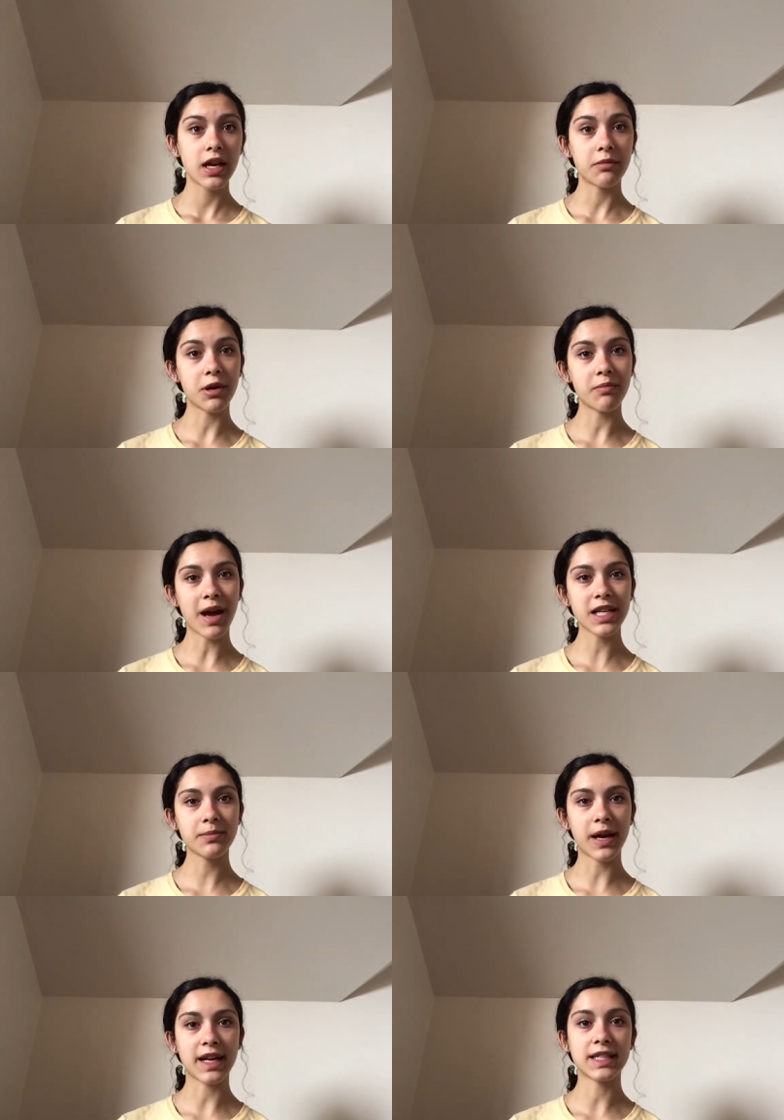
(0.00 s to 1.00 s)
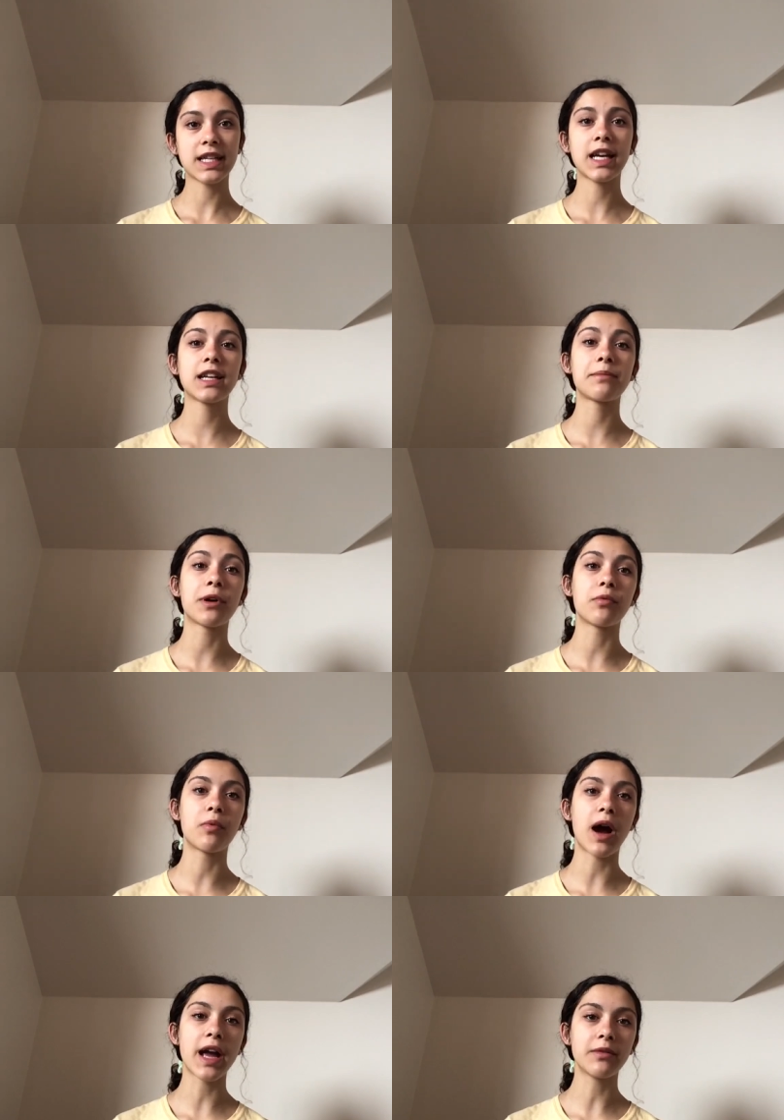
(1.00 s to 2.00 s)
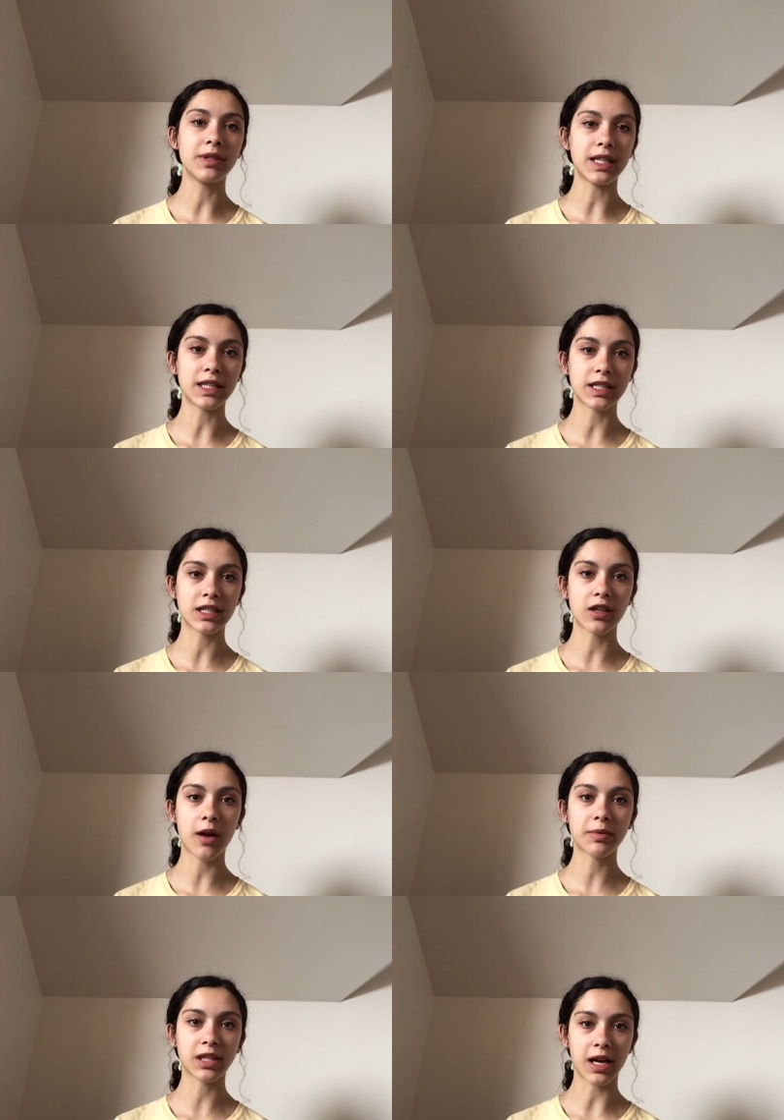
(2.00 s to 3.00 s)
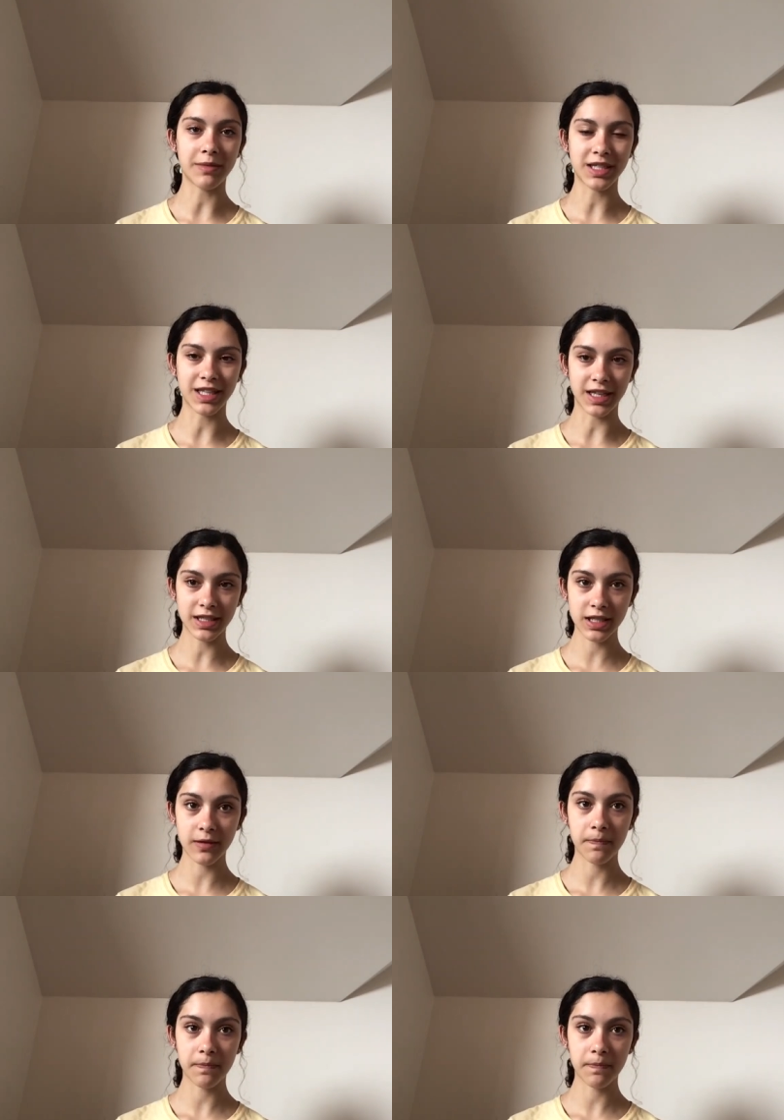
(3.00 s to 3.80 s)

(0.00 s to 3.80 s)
about mass balance, and about why we need to stop climate change.